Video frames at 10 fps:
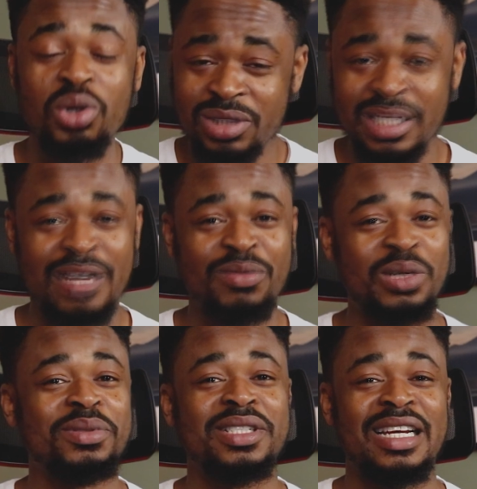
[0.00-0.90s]
don't have
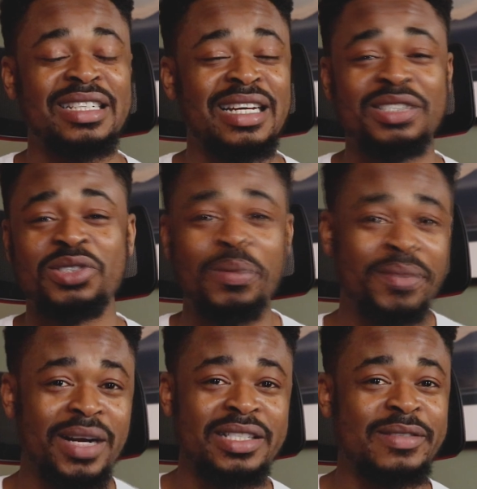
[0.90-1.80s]
websites, and it's
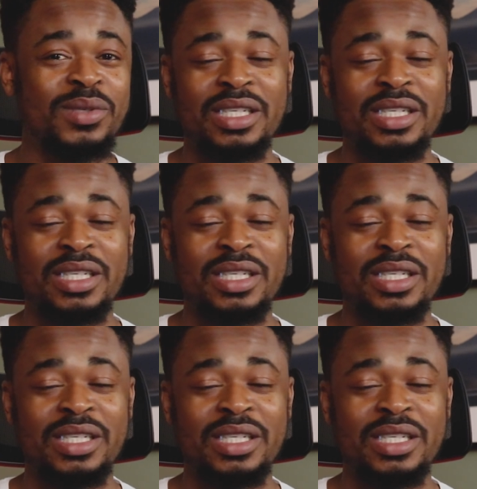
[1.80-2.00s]
surprising,